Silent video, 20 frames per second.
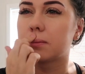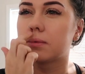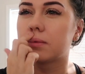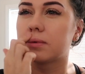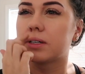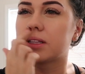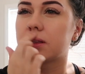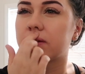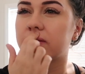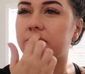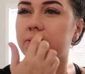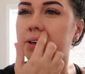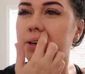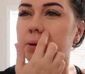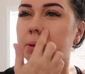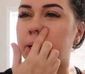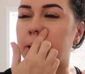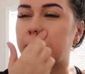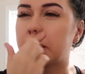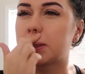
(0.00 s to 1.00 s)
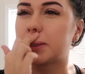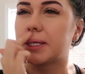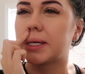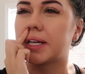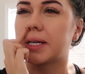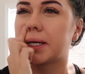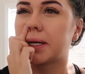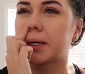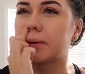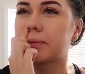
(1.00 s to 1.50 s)
with the
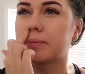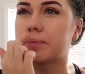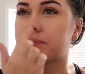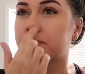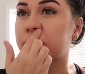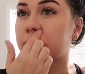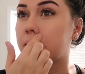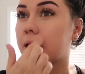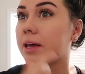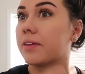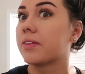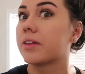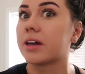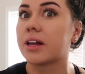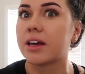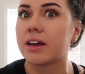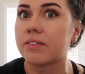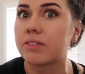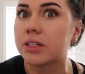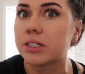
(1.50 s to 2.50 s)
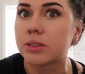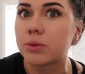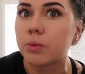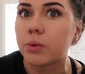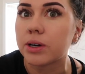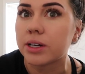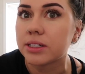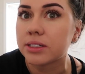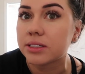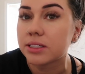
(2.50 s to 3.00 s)
foundation, and then I have this
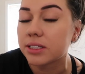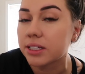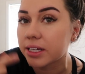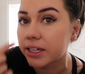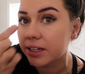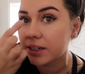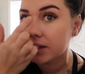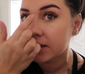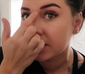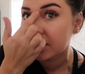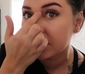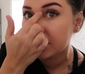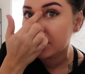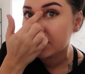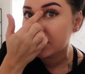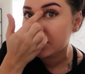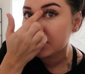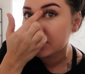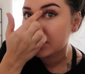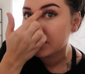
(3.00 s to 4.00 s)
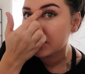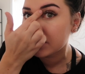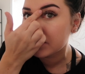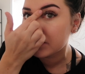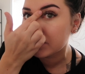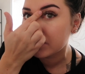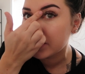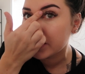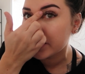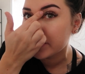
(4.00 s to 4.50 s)
one zit
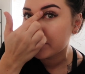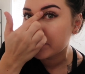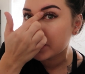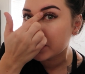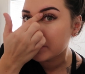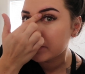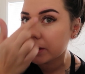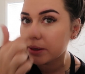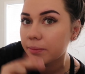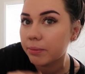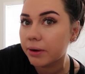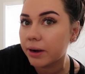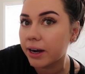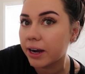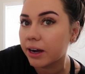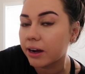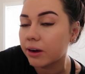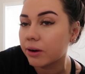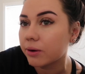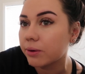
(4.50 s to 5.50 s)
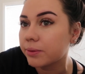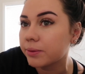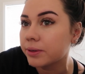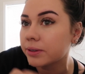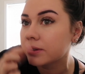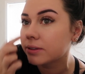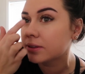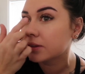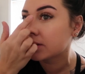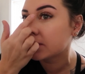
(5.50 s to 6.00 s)
right by my brow.
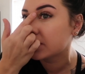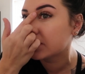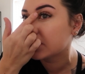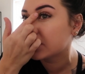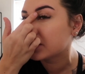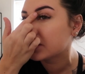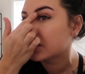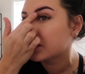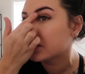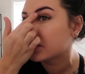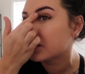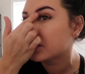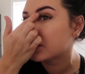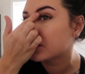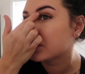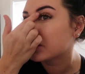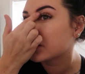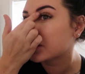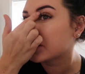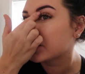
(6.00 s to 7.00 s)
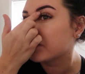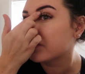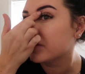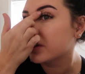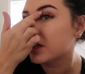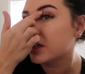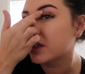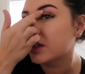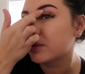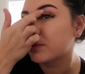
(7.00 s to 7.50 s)

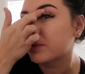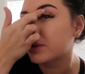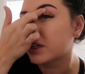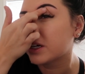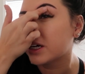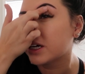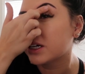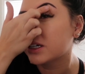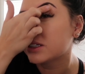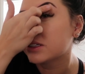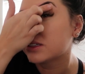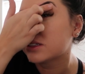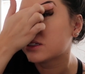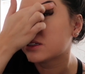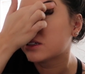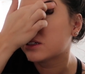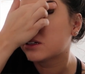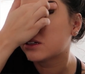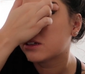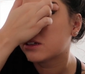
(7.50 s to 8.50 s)
Convenient place.